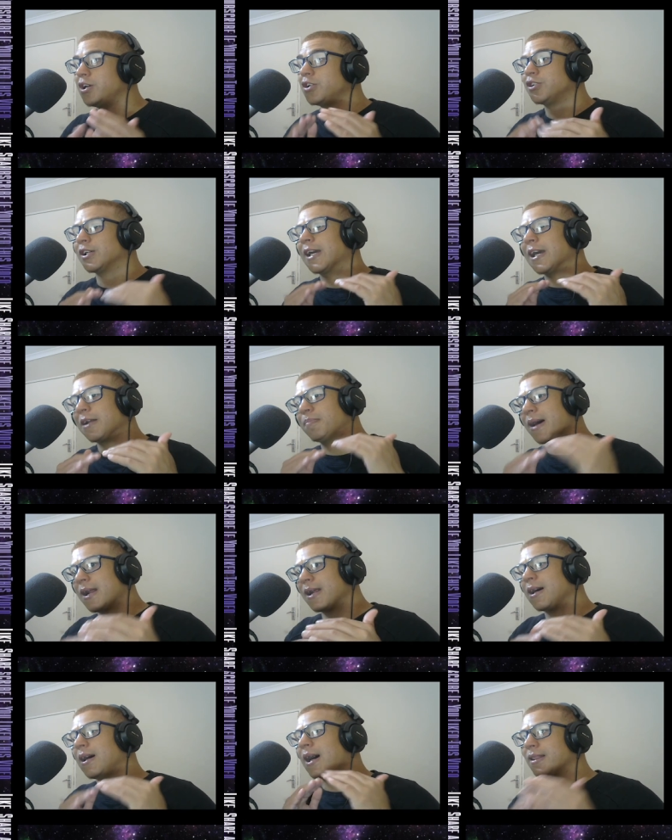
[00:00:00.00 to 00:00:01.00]
to get
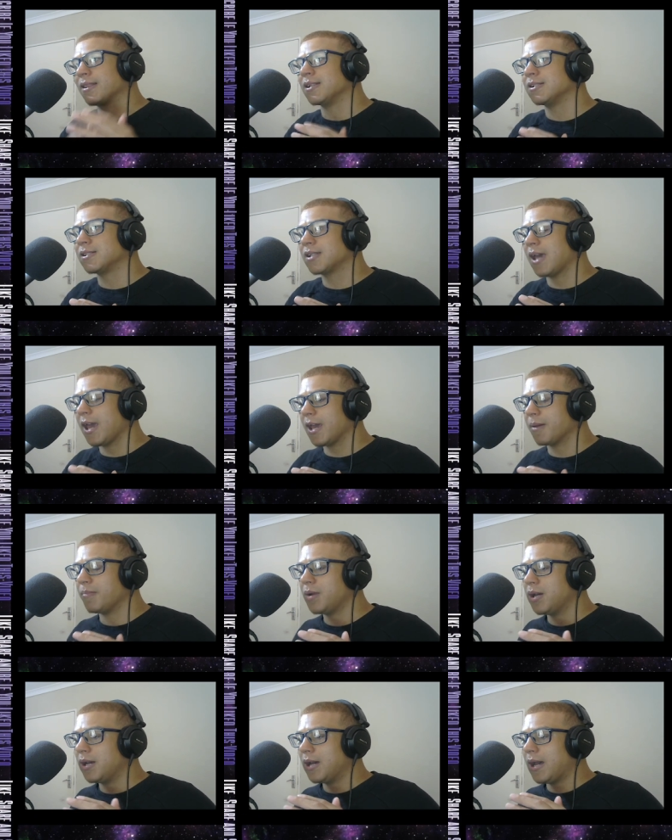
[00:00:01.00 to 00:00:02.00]
better at this game.
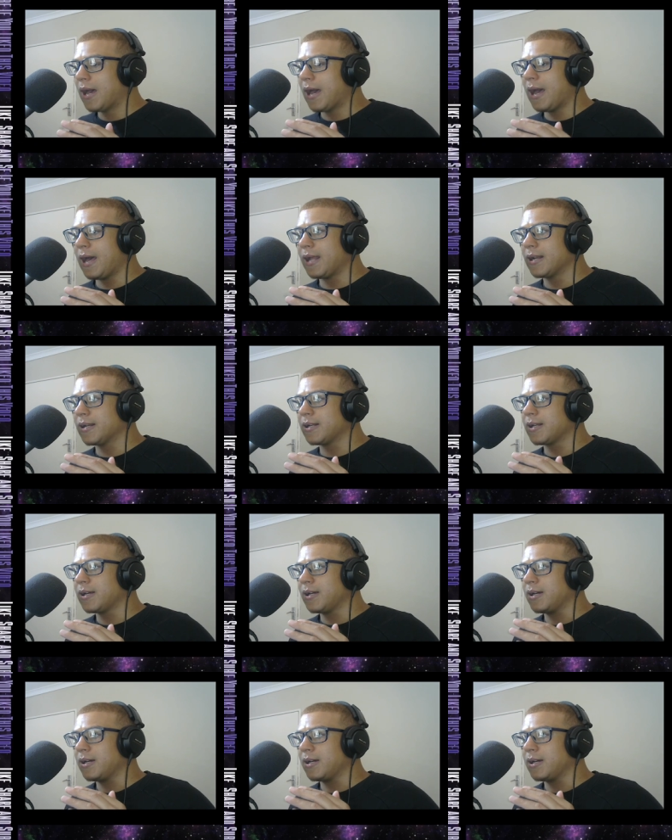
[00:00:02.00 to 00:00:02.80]
And